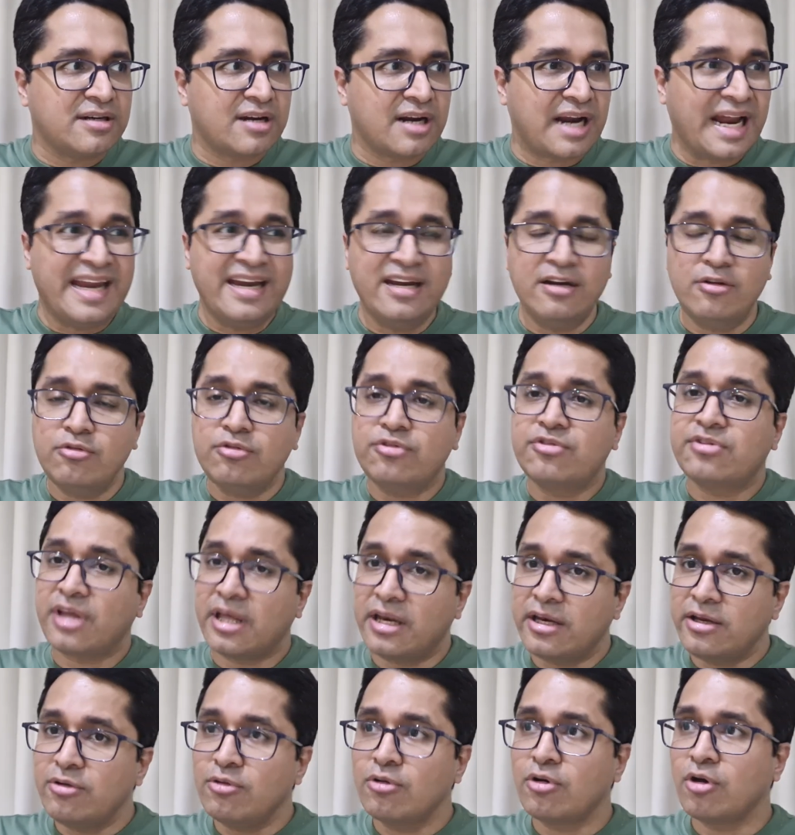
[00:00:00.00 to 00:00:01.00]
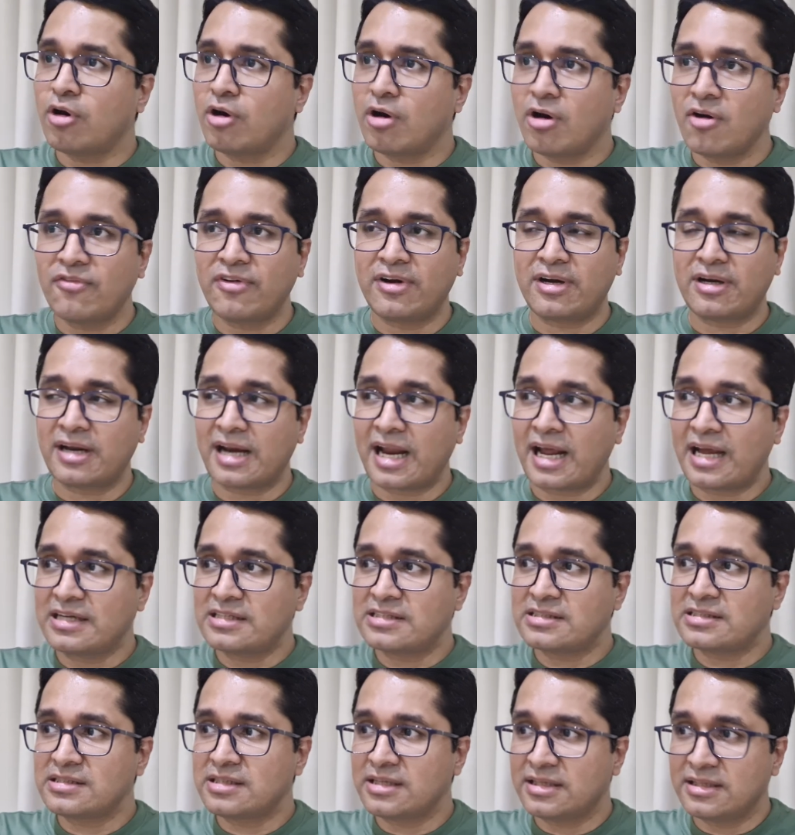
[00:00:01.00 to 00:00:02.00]
trying to sell you law of
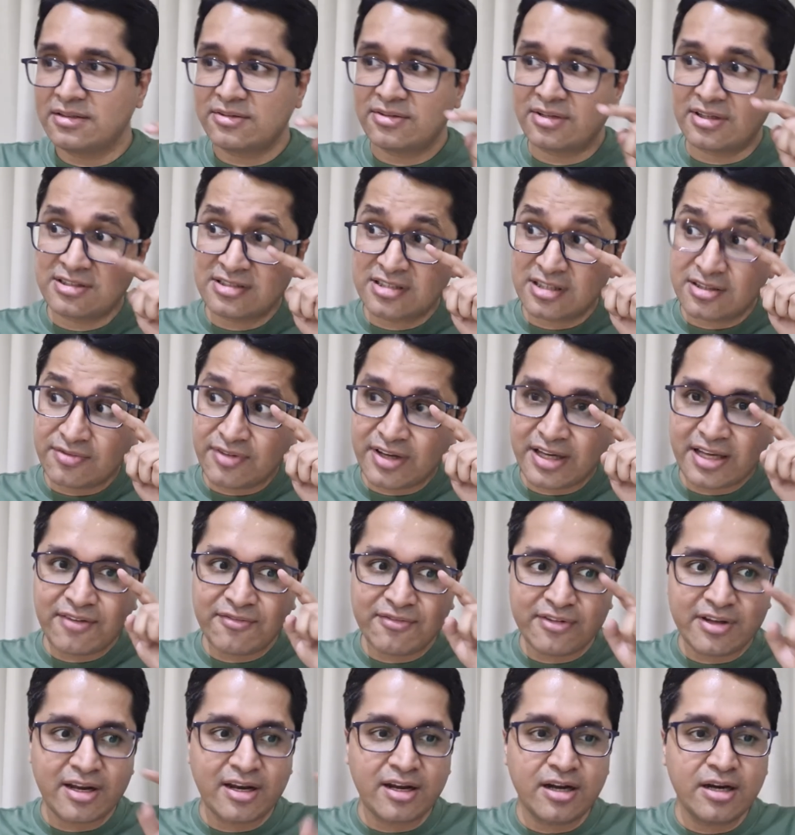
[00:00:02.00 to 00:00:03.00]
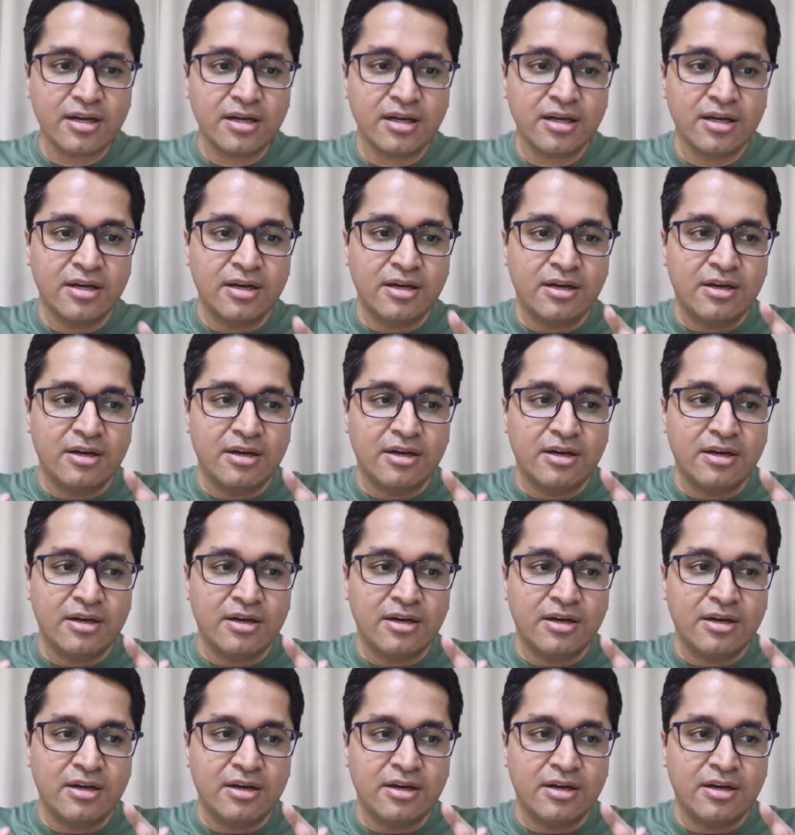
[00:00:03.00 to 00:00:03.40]
attraction in such a way where it